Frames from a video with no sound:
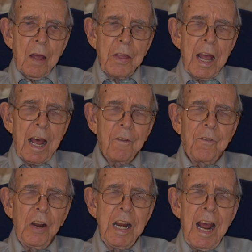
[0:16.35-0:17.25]
they had a
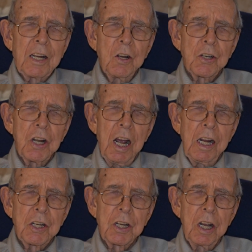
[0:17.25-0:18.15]
fleet
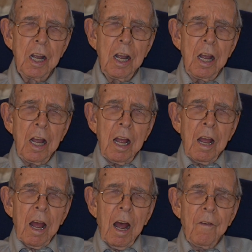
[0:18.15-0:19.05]
exercise
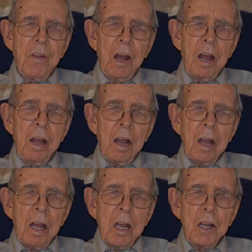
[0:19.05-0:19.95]
of
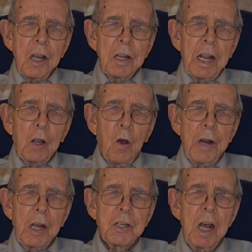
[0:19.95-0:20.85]
they
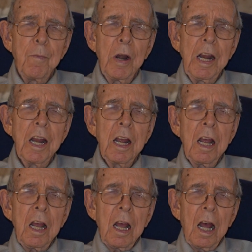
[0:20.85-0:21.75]
called it a submarine
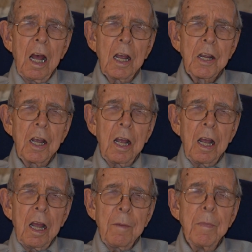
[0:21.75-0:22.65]

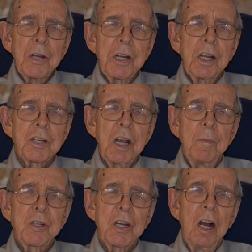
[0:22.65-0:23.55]
missing,
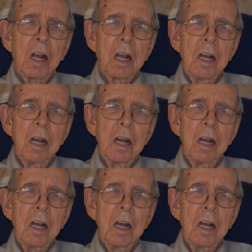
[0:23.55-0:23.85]
sub-sunk.